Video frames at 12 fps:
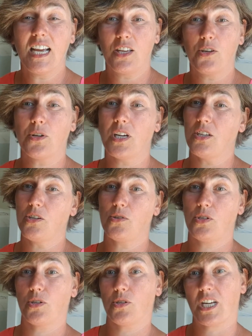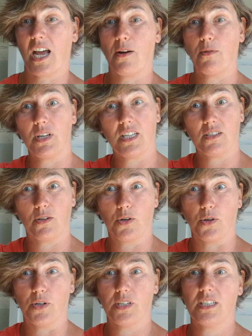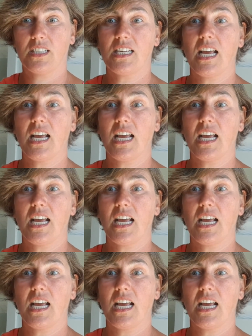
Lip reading: you can use your towel as a curtain.